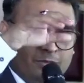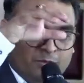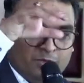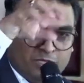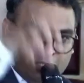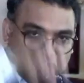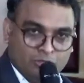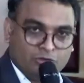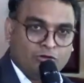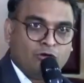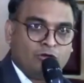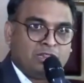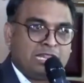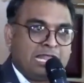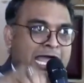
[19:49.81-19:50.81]
within your
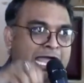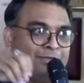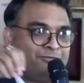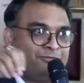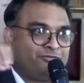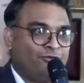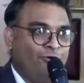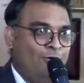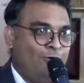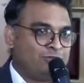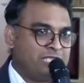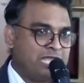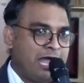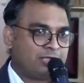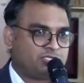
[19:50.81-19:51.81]
own life or
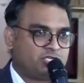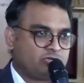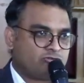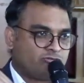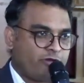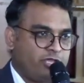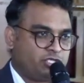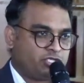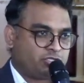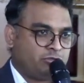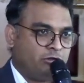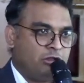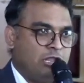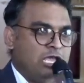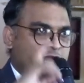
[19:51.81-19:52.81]
they are
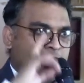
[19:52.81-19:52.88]
generational,